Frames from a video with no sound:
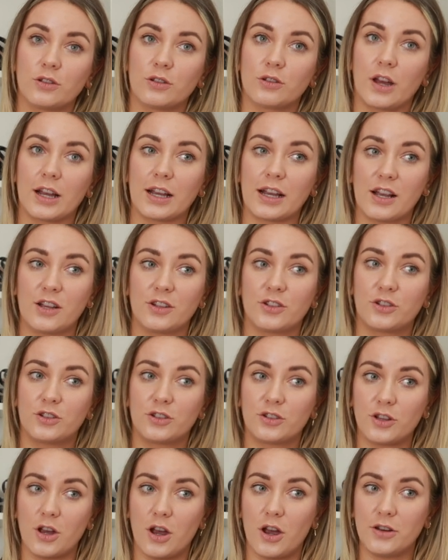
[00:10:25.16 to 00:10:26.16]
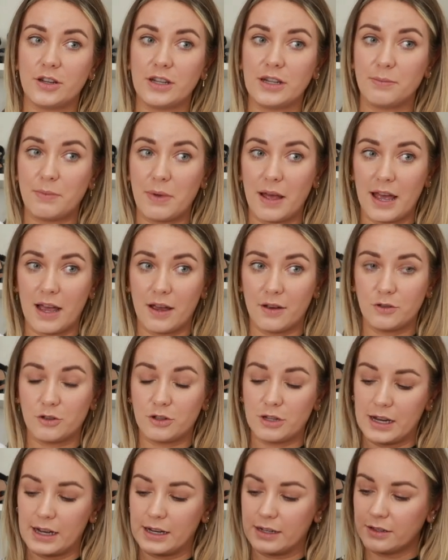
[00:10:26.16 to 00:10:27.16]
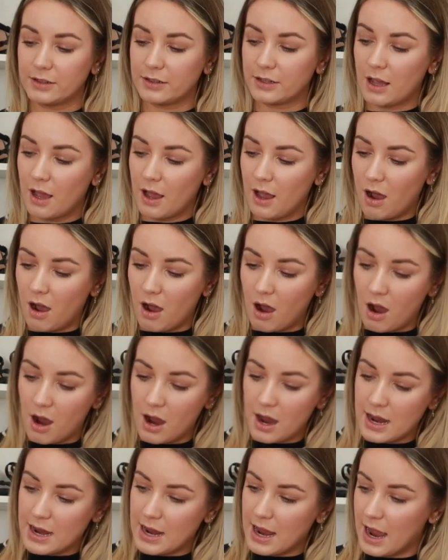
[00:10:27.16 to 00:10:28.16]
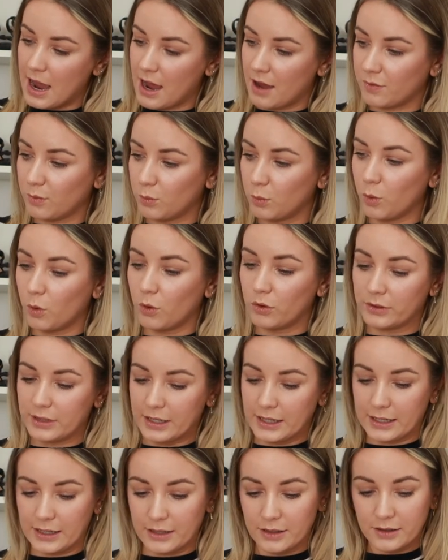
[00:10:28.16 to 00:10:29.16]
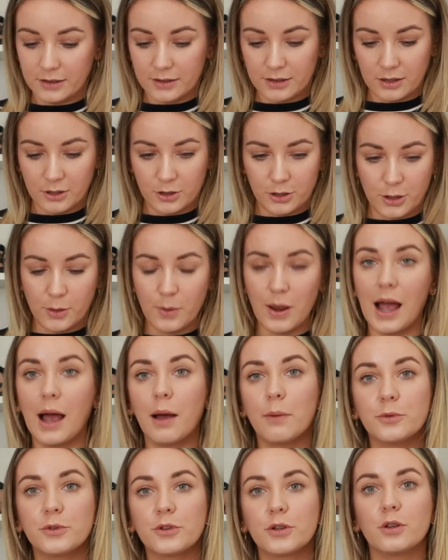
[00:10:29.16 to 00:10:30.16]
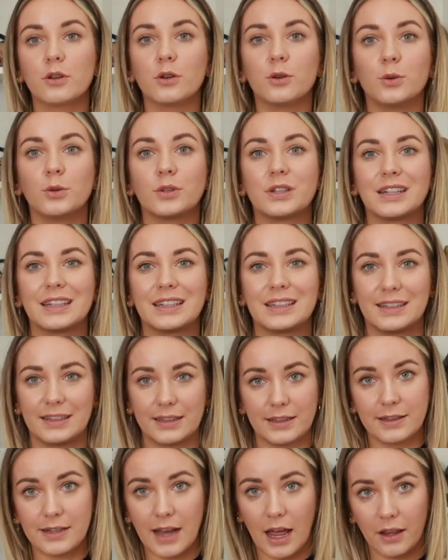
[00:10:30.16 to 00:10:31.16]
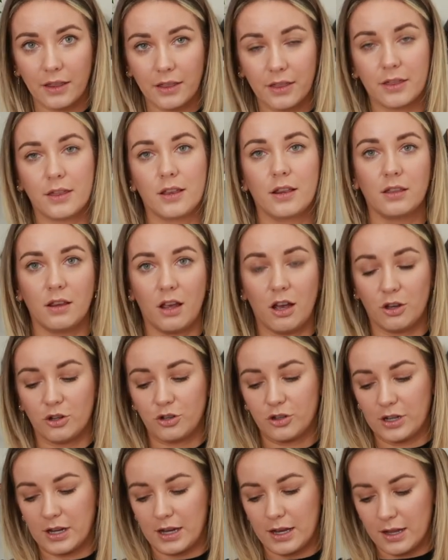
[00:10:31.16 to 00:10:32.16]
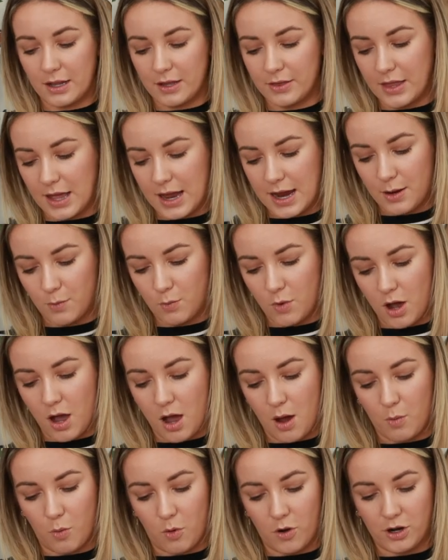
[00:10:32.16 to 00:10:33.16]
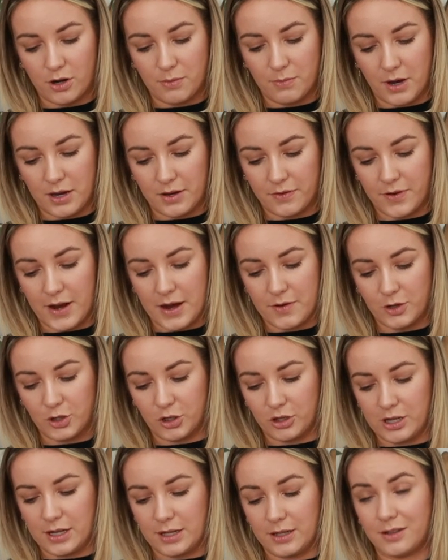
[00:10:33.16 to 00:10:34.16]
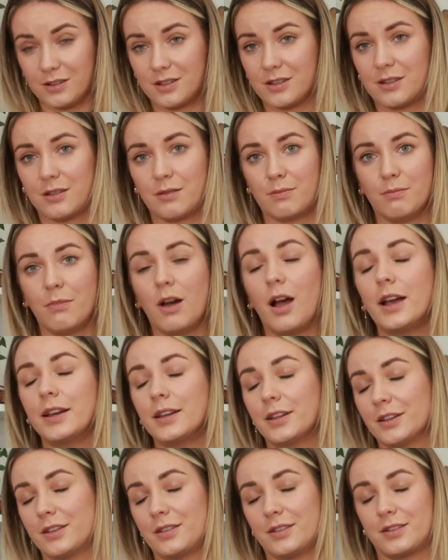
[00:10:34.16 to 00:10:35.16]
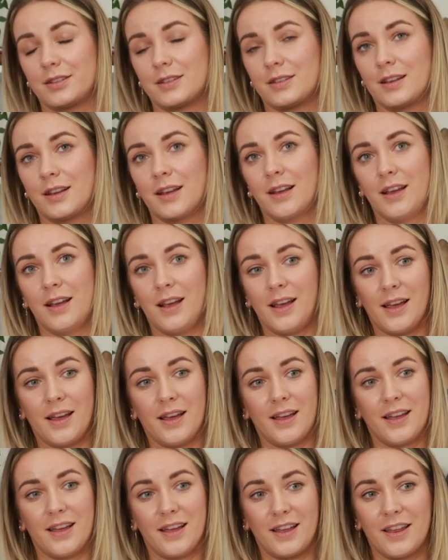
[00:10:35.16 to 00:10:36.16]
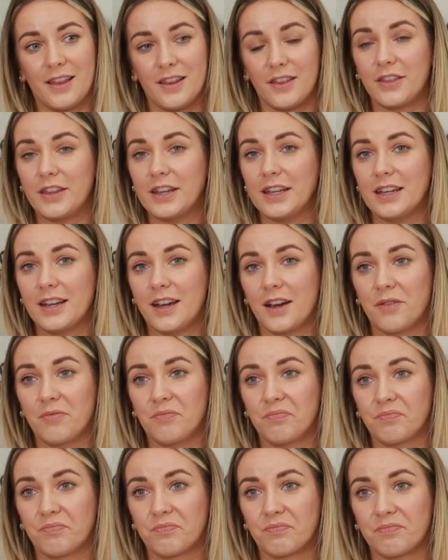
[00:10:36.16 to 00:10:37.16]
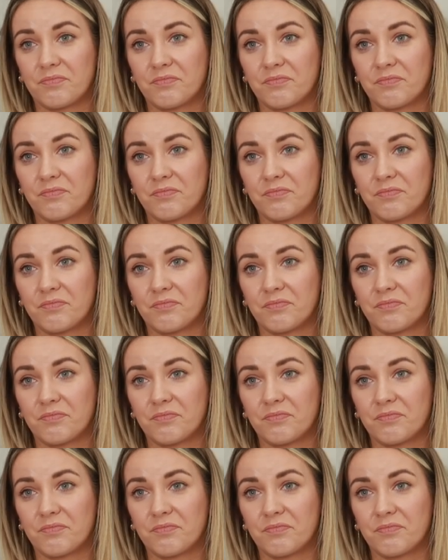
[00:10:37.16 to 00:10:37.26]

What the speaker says: like sturdy pair of jeans. I have worn these to absolute death last year. They were one of my favorite jeans, minus the